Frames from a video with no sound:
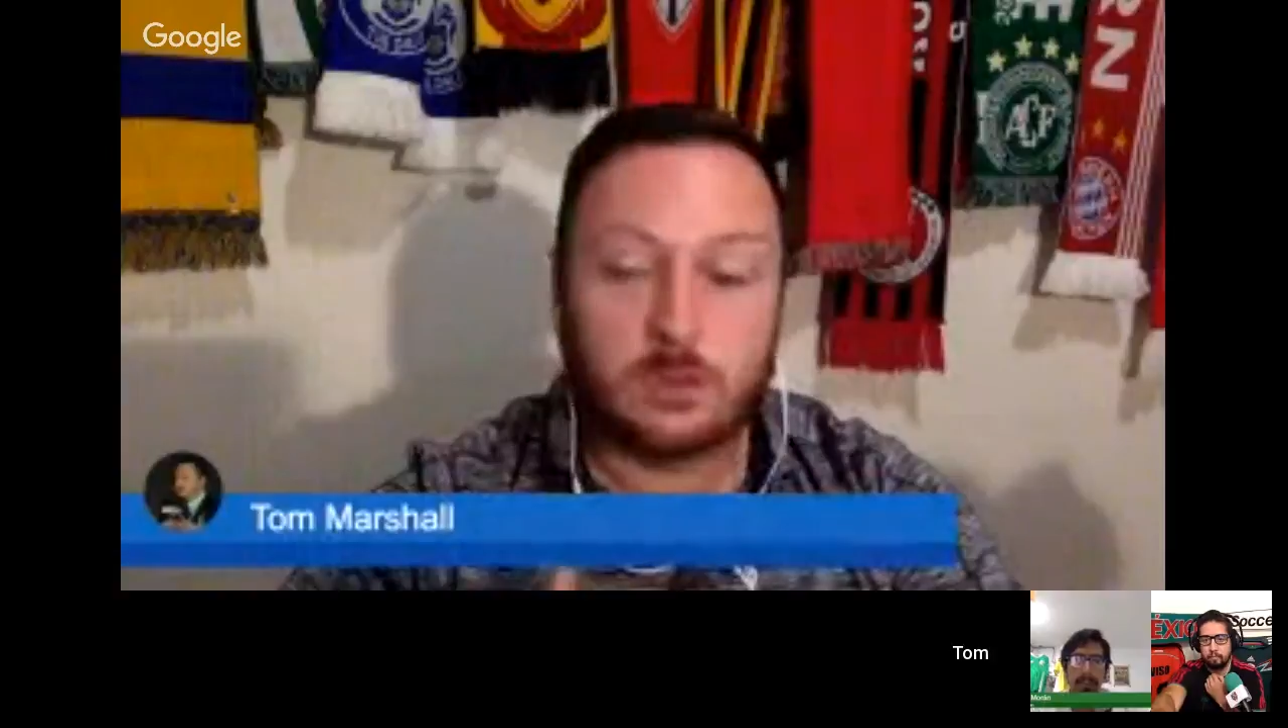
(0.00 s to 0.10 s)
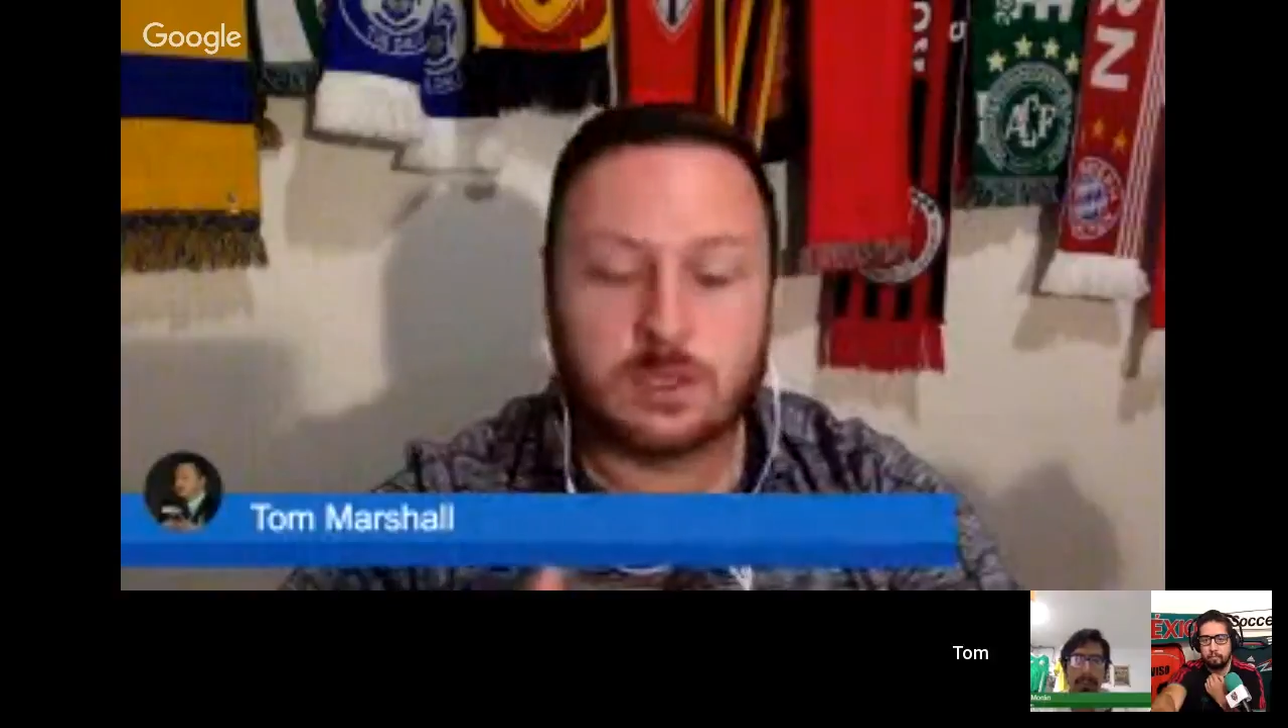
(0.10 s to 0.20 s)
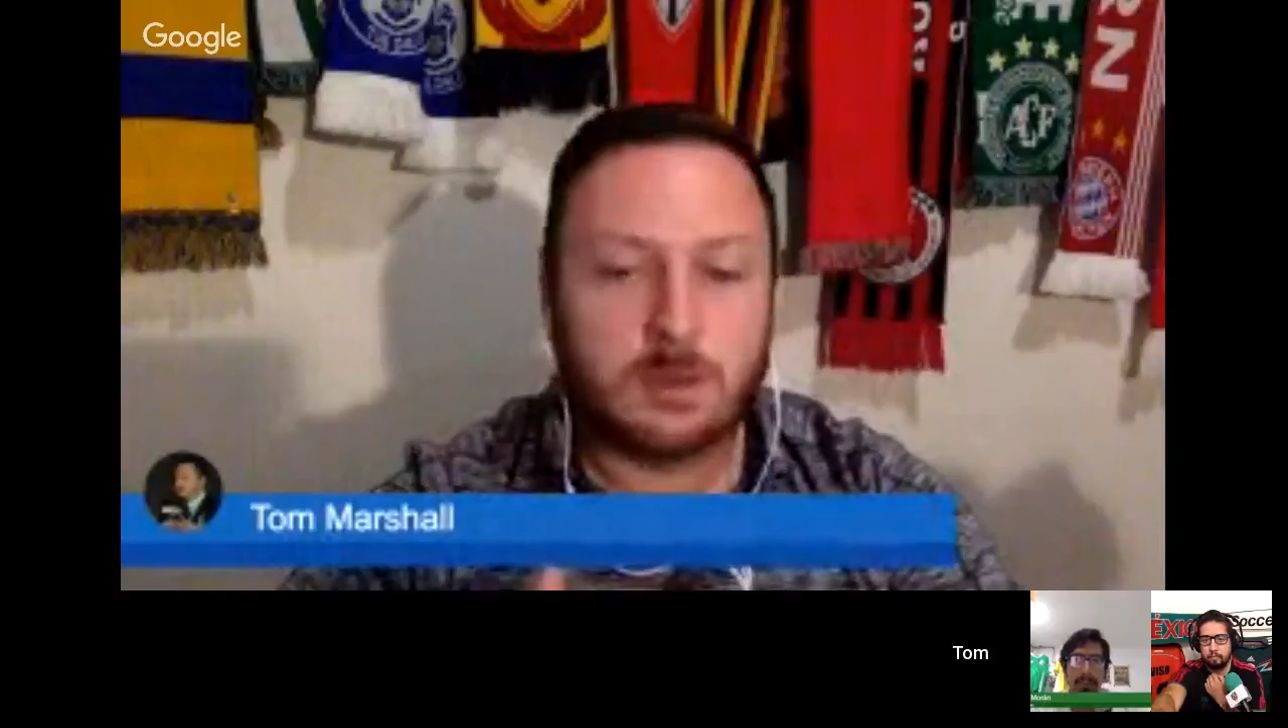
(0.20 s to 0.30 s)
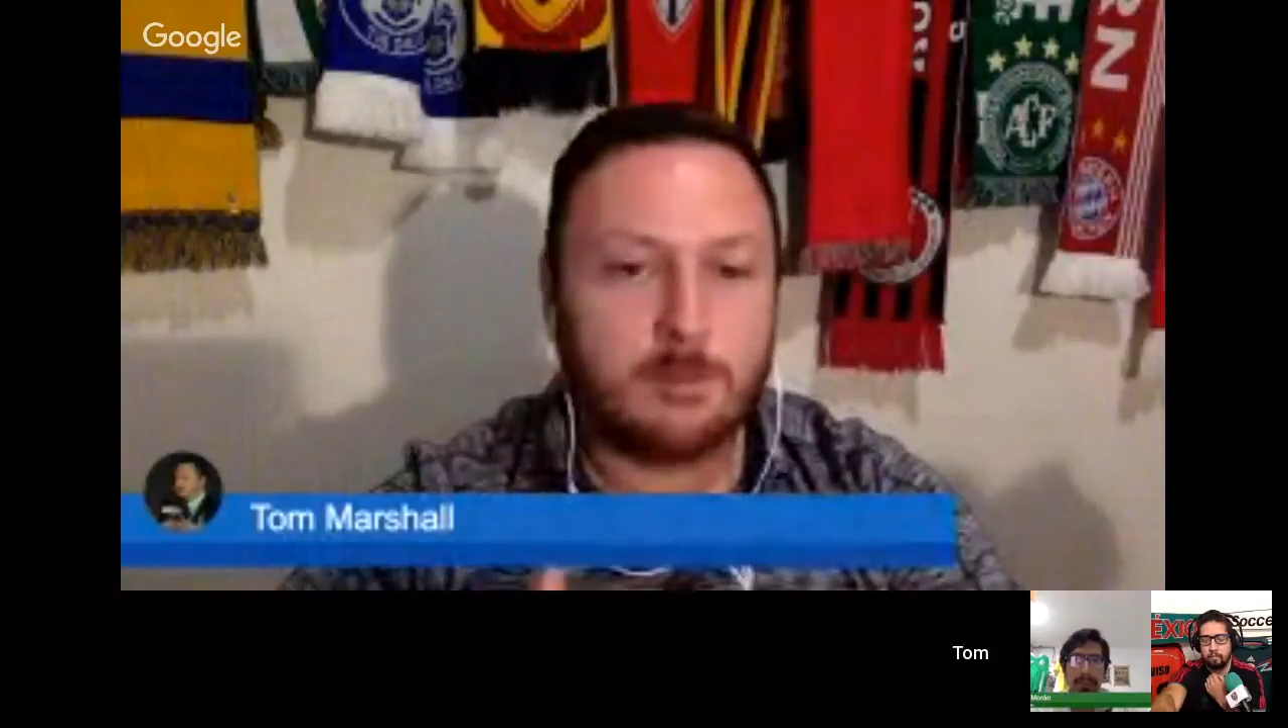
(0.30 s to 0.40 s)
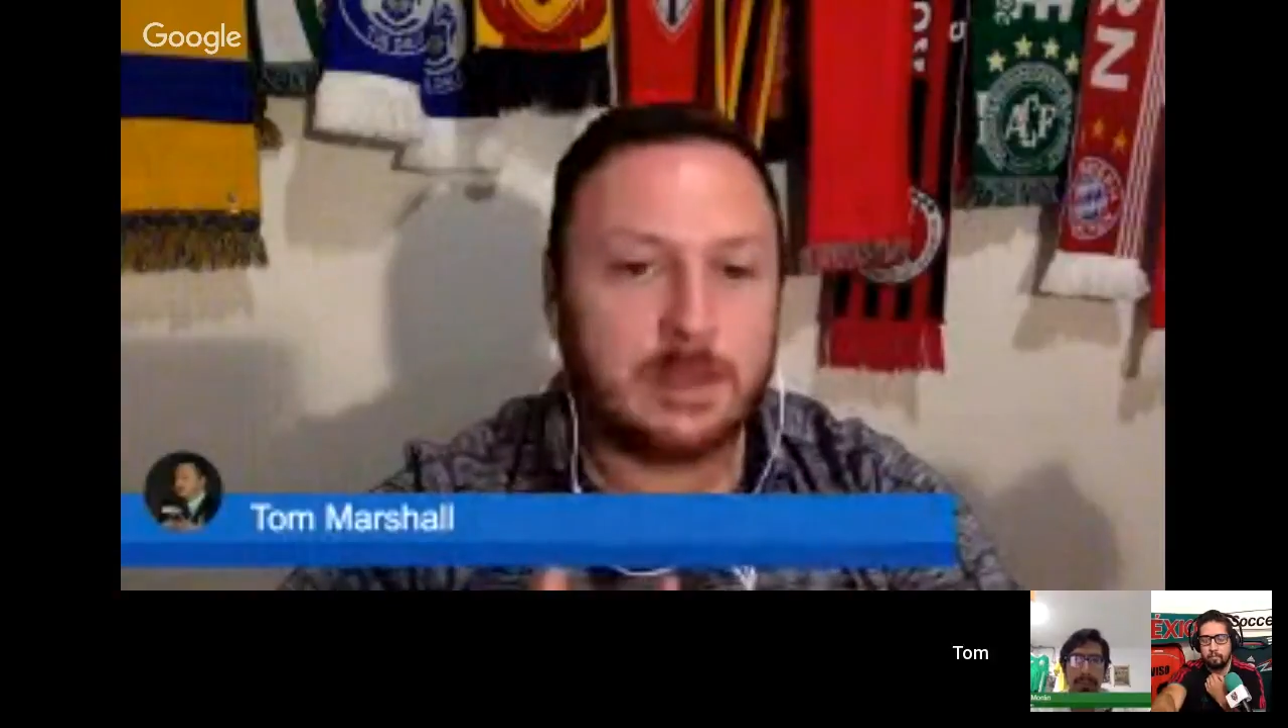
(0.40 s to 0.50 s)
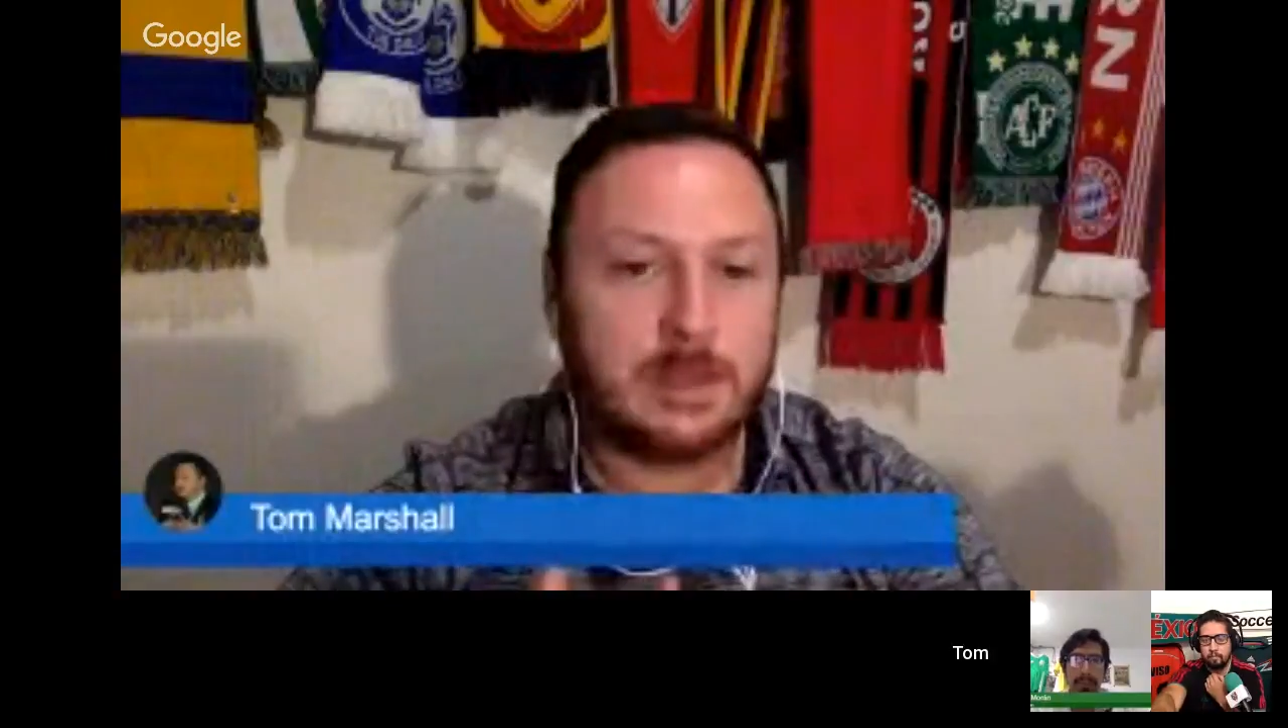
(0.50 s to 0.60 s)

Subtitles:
we talk